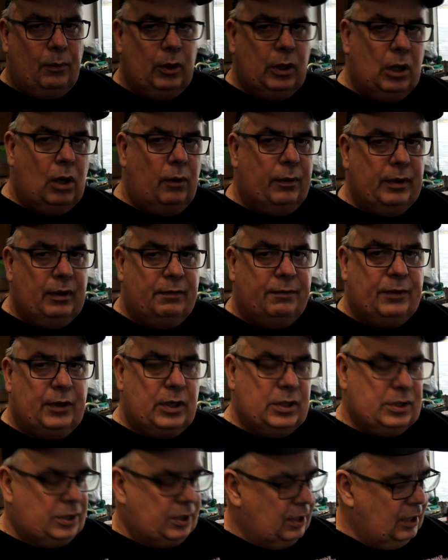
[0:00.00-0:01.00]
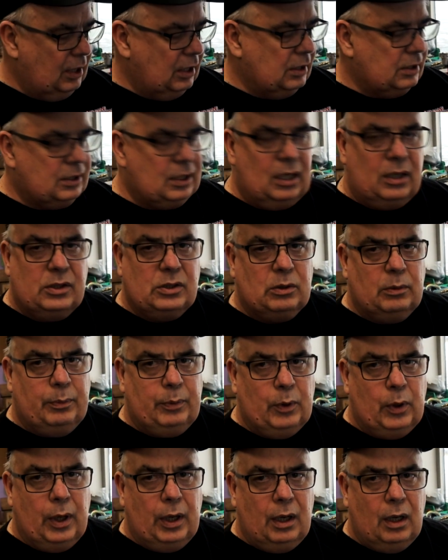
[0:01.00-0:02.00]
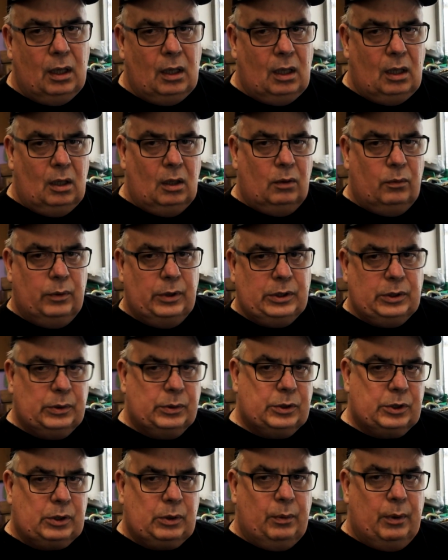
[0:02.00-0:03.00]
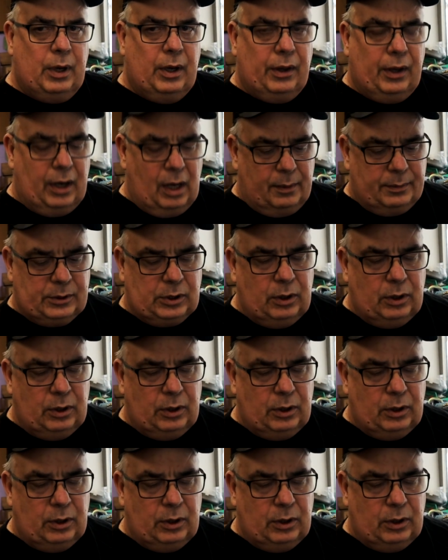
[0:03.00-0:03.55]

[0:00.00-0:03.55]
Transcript: will go in first, then a center support, which will square that up.